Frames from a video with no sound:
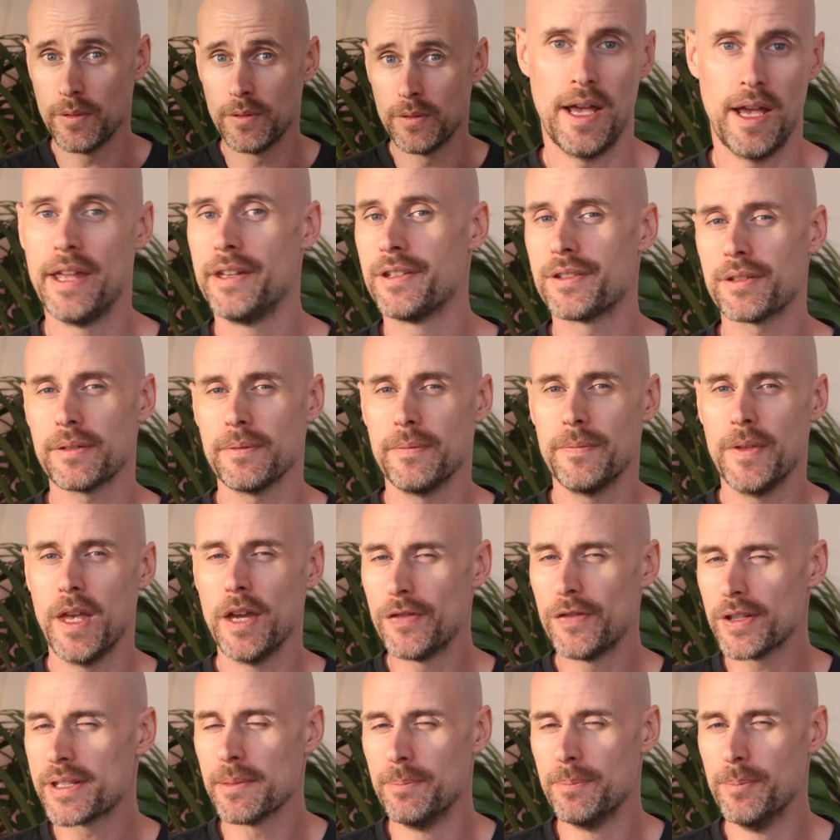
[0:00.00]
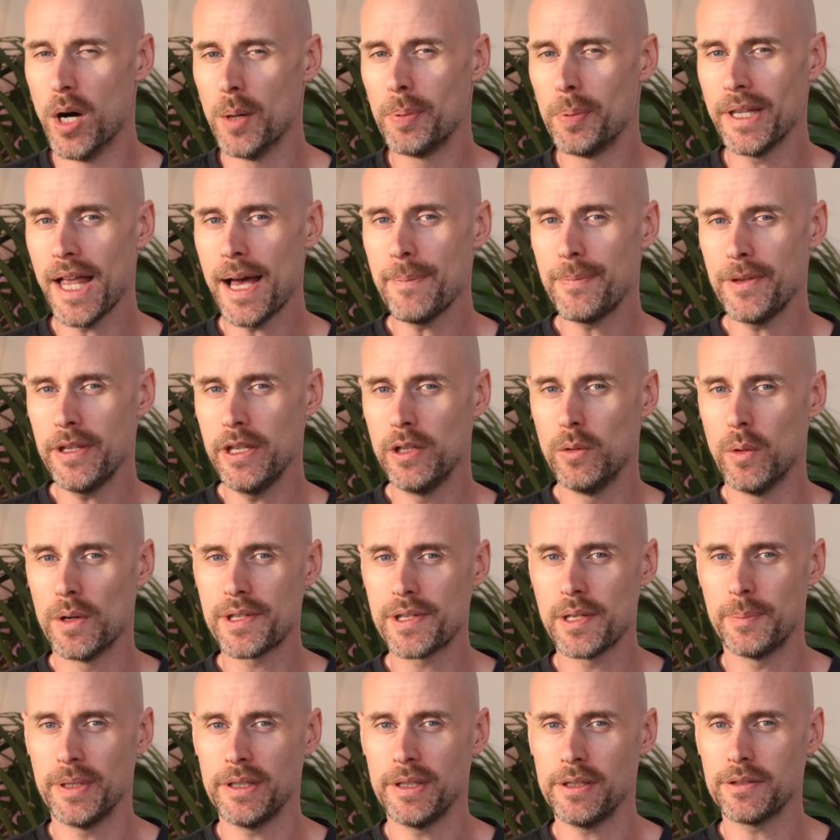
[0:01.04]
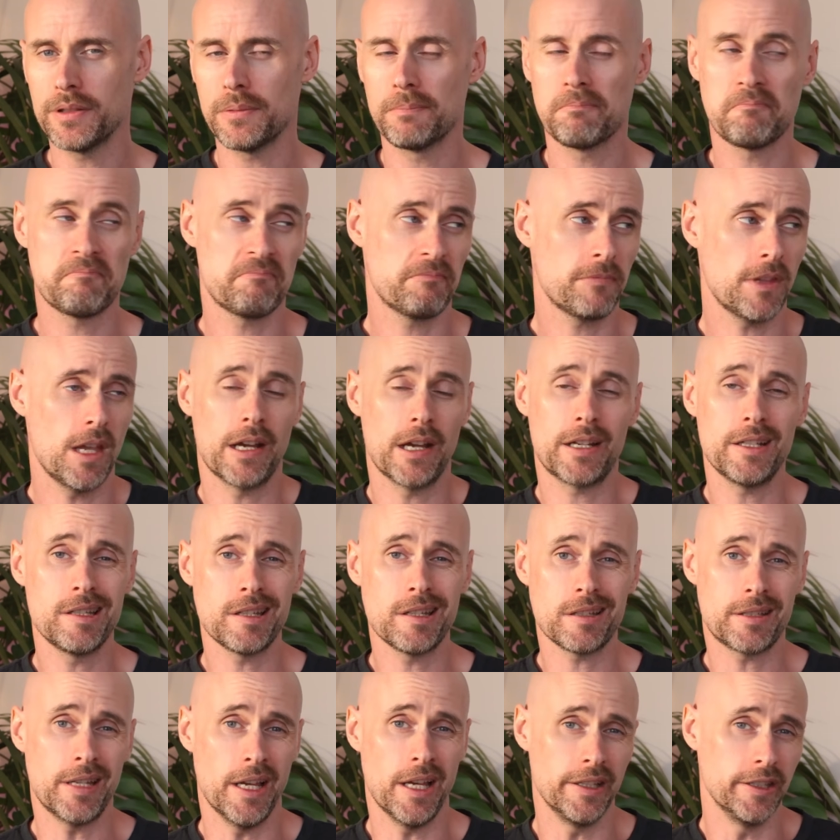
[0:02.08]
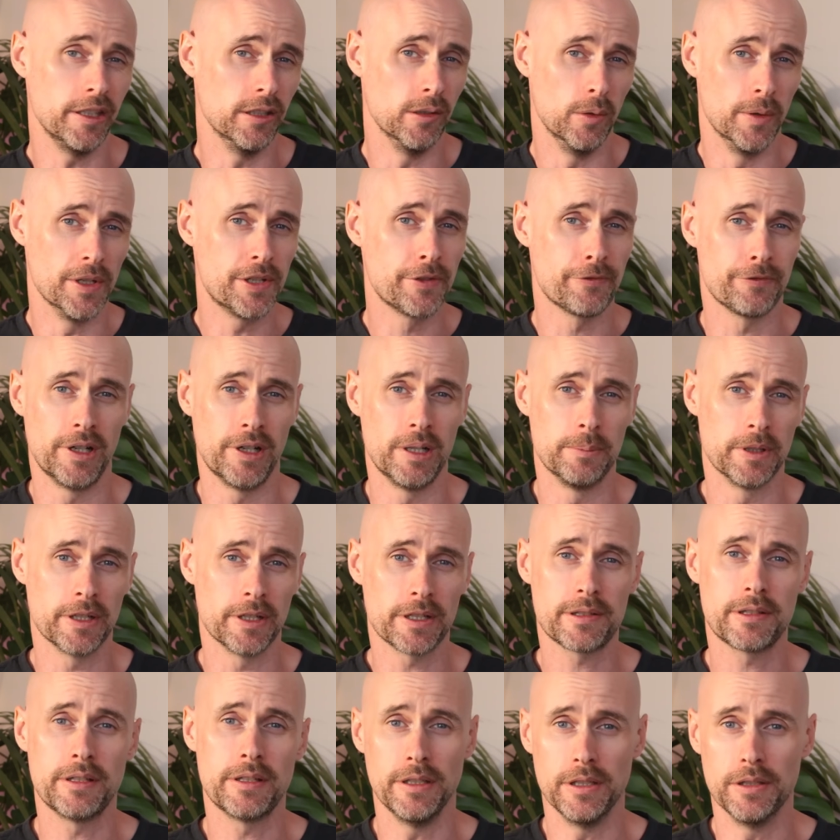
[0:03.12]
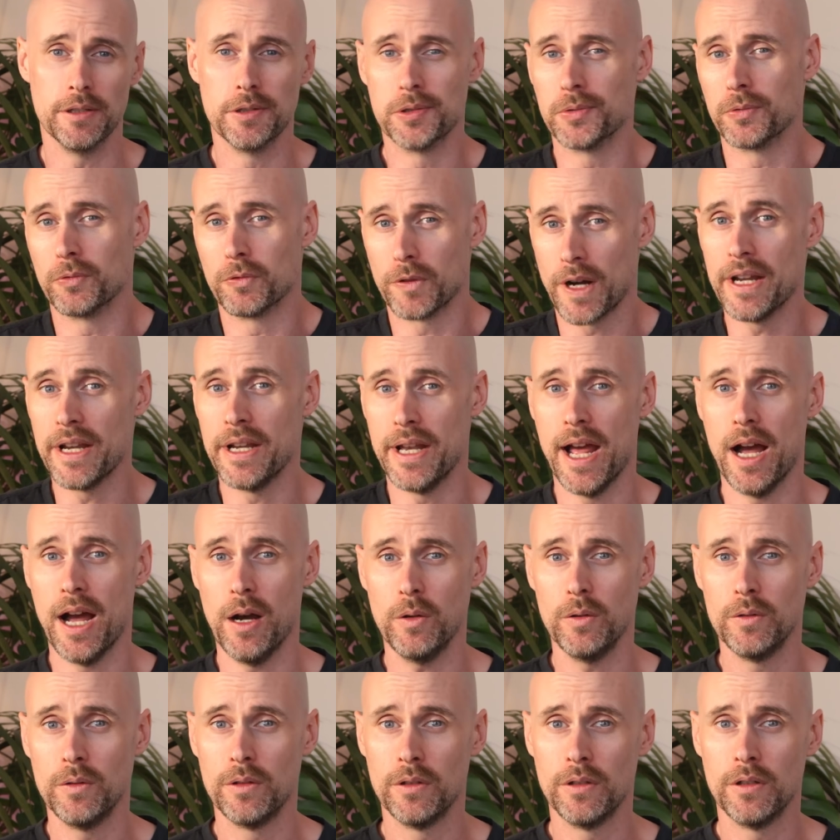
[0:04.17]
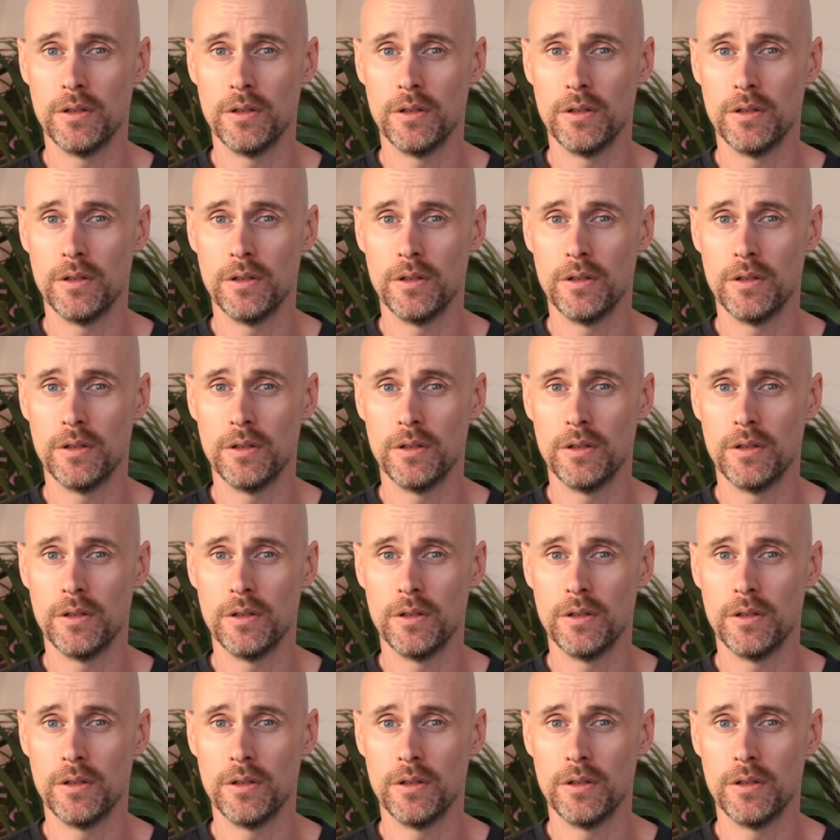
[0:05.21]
And if it's a mobile app that you want to build, I can just tell you which frameworks to use right now.